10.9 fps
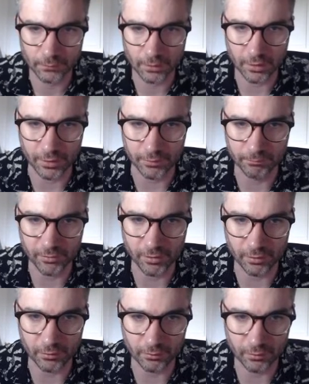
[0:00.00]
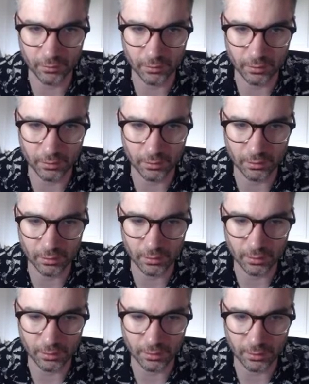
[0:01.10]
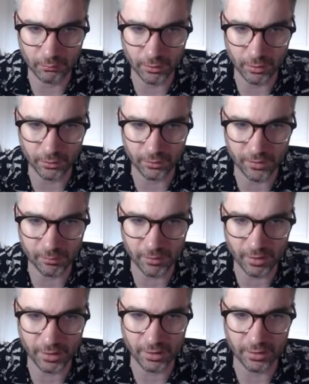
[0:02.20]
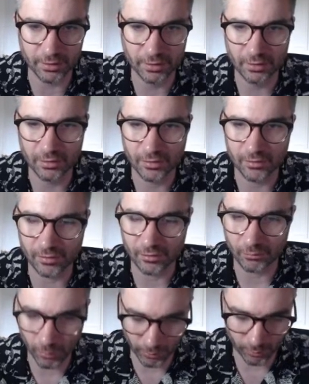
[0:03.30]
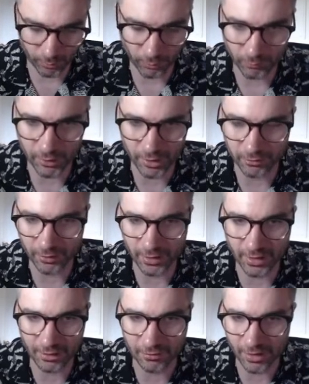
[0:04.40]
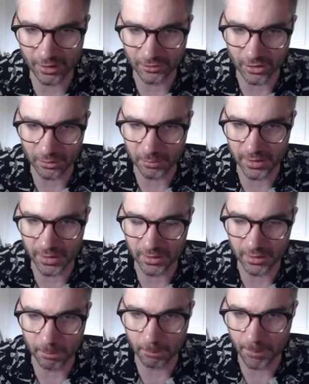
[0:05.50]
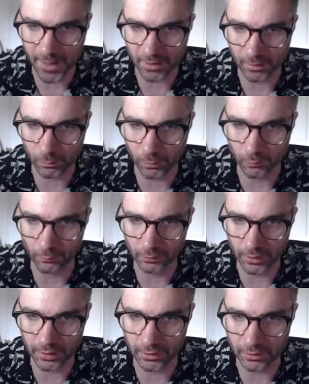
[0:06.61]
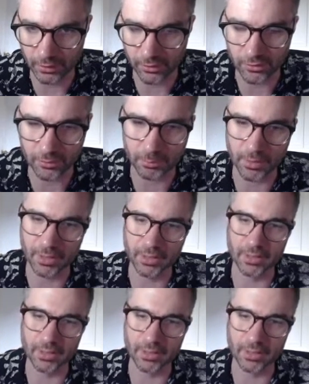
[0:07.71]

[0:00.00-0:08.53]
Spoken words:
Okay, so we're going to do the same thing here. So the wall that we're going to create here is actually going to be the back in the display in the